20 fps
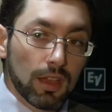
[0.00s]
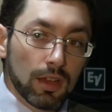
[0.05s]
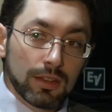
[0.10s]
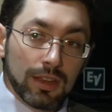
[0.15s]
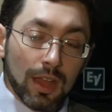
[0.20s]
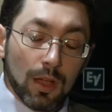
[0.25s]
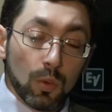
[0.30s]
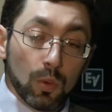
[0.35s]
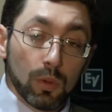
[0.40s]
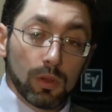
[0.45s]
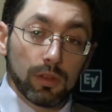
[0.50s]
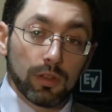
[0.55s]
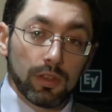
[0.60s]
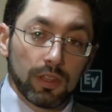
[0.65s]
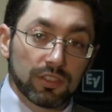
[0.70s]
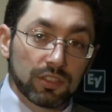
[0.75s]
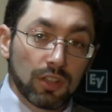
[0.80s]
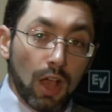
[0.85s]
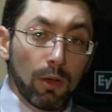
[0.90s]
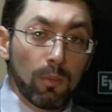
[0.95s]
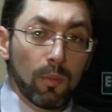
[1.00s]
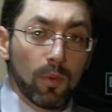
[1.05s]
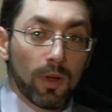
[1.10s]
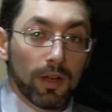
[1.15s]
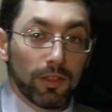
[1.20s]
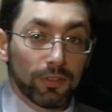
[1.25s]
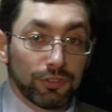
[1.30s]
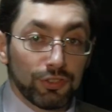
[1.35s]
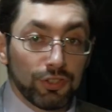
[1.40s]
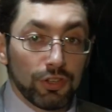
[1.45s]
Now, as
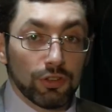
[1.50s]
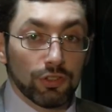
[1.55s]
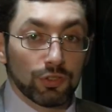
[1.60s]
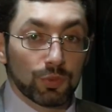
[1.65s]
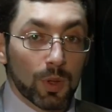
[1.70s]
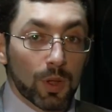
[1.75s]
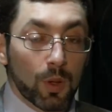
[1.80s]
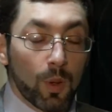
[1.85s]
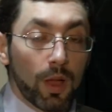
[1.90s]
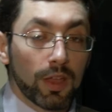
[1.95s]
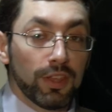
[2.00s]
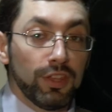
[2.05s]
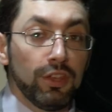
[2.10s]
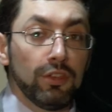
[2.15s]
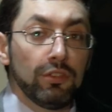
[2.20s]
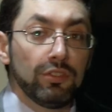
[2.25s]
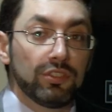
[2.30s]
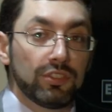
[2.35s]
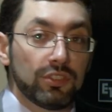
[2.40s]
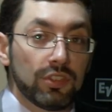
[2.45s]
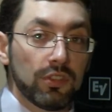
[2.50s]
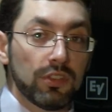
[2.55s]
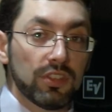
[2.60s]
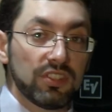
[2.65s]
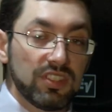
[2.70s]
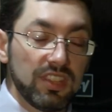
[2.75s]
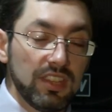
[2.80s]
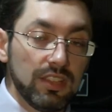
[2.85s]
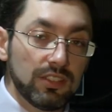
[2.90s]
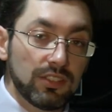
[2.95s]
Commonwealth Jews, we're quite used to the
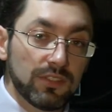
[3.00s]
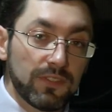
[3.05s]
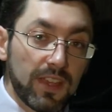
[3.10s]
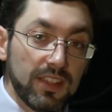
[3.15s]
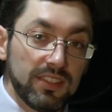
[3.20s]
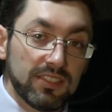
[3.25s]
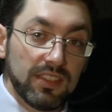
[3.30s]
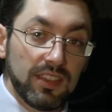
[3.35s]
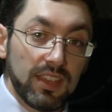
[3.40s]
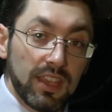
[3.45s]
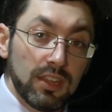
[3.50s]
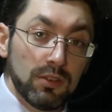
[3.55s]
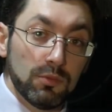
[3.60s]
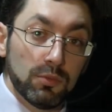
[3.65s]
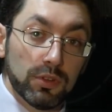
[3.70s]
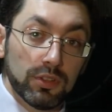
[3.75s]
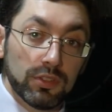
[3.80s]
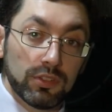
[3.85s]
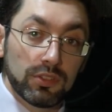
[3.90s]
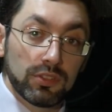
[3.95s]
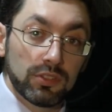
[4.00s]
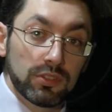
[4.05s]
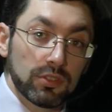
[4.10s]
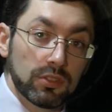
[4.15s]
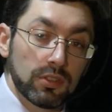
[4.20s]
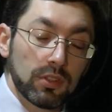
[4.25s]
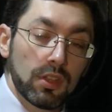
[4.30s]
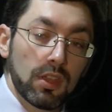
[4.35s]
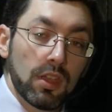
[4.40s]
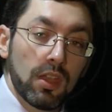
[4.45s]
seats facing inwards.
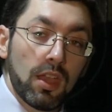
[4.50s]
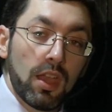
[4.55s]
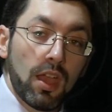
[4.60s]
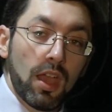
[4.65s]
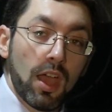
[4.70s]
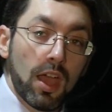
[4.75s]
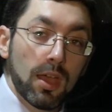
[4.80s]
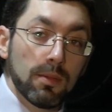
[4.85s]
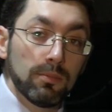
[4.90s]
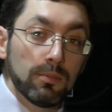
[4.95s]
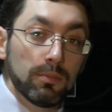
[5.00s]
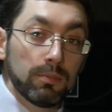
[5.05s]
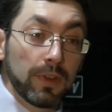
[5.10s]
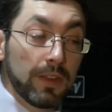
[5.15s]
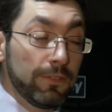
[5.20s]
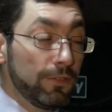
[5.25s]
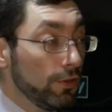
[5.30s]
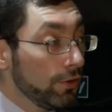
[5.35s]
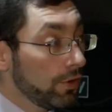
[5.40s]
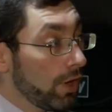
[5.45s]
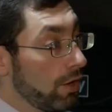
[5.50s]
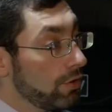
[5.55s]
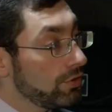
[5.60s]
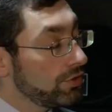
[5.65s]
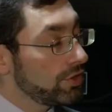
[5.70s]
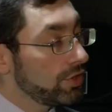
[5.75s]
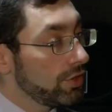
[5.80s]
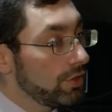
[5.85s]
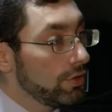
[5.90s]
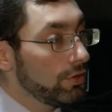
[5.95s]
But if you go
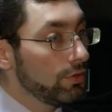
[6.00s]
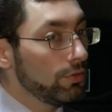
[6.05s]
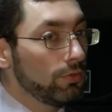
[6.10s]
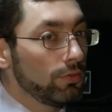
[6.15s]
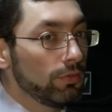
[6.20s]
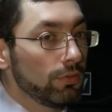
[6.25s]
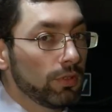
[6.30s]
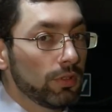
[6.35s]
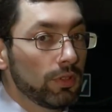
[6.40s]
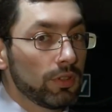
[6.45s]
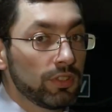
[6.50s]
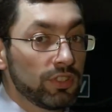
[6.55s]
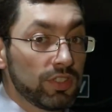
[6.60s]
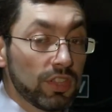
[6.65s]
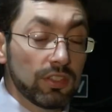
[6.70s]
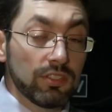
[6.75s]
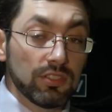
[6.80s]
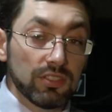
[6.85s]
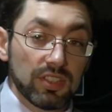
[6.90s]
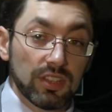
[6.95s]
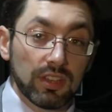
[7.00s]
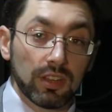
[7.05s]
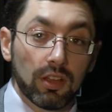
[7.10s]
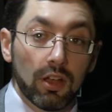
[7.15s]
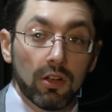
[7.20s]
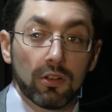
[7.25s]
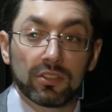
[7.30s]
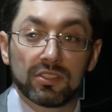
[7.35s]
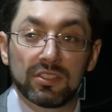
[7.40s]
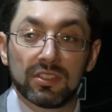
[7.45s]
to certain
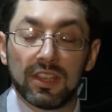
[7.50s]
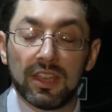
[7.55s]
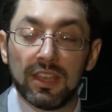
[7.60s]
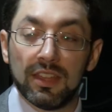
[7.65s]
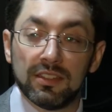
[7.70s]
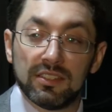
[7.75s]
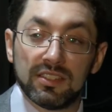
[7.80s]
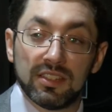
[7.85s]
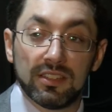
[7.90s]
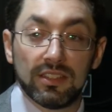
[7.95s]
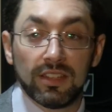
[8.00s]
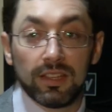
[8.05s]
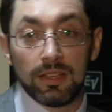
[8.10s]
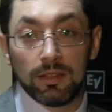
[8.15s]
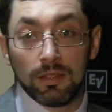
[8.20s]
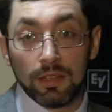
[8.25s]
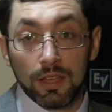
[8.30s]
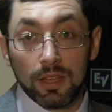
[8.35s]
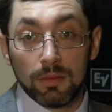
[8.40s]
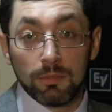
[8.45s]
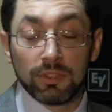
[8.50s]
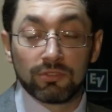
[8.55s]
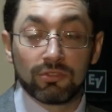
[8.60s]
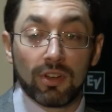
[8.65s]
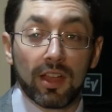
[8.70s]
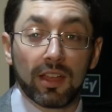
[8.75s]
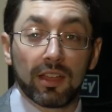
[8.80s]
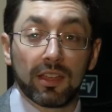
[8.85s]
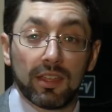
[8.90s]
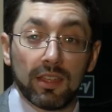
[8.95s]
synagogues in Sydney,
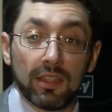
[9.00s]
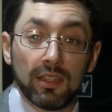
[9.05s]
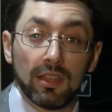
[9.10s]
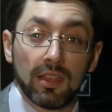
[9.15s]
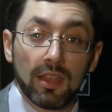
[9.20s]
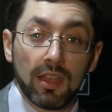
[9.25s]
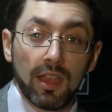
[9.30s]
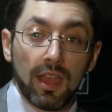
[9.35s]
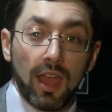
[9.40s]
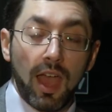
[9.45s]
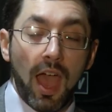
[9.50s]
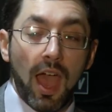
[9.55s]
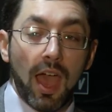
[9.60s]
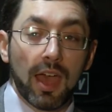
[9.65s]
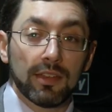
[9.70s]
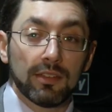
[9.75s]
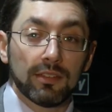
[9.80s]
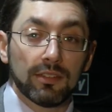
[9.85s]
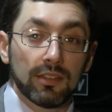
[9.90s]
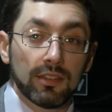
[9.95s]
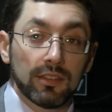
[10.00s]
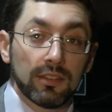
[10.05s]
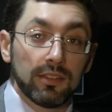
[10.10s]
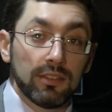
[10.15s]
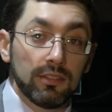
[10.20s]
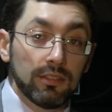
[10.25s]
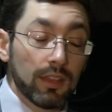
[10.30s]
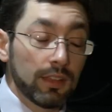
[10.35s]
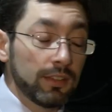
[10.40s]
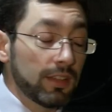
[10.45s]
Mizrahi and
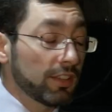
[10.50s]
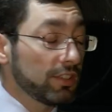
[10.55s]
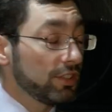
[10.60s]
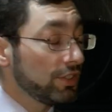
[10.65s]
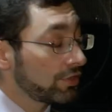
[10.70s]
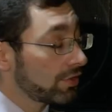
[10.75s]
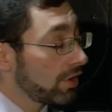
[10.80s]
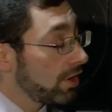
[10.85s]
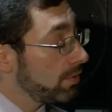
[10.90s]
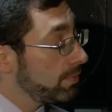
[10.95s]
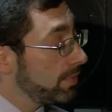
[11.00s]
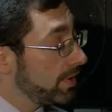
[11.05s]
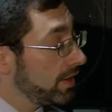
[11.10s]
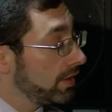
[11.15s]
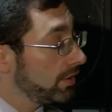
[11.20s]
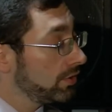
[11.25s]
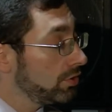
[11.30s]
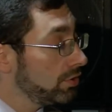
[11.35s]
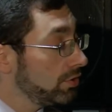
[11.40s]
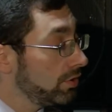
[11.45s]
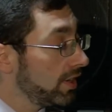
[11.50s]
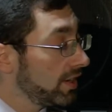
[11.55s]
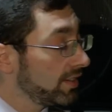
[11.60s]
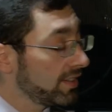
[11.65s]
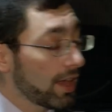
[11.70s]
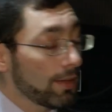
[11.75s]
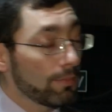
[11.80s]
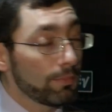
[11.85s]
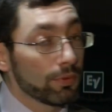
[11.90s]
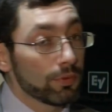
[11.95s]
Adash Yisrael being 2 good
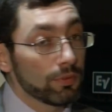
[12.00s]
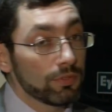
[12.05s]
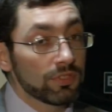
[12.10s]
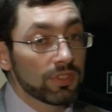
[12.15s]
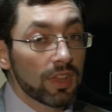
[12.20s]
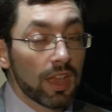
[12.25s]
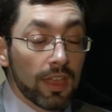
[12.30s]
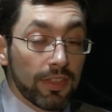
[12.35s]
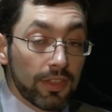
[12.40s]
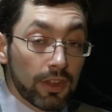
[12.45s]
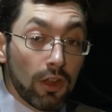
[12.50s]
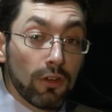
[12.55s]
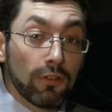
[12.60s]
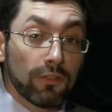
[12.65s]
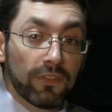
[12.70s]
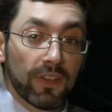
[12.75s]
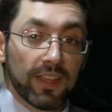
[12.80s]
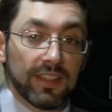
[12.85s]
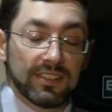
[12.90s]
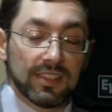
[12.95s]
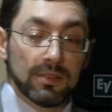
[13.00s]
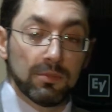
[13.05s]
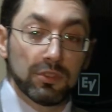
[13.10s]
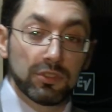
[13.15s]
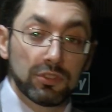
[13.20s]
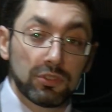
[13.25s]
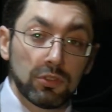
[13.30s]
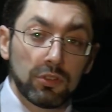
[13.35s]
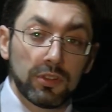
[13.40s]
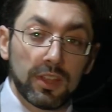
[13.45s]
examples, they don't face
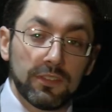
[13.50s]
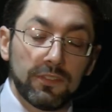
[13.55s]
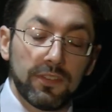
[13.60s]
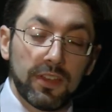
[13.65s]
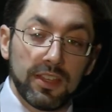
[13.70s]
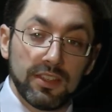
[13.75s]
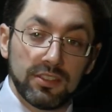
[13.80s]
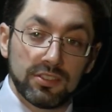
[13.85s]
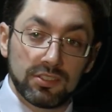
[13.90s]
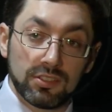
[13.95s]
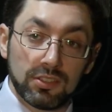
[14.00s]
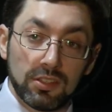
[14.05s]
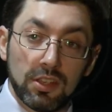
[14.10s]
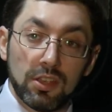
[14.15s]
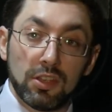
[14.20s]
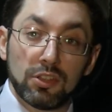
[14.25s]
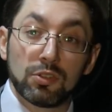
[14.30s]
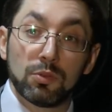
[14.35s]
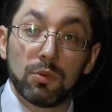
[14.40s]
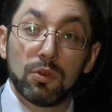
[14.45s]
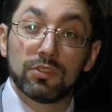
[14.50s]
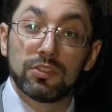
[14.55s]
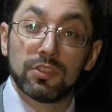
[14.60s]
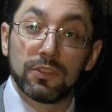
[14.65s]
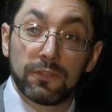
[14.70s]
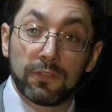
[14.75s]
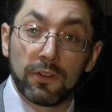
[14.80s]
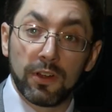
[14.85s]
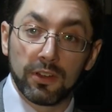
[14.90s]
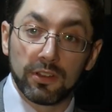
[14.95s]
inwards at all, they face towards the
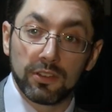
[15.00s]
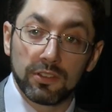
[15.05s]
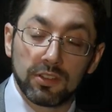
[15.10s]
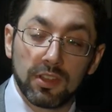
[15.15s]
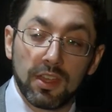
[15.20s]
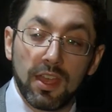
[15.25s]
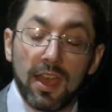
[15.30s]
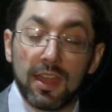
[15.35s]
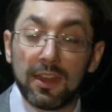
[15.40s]
front.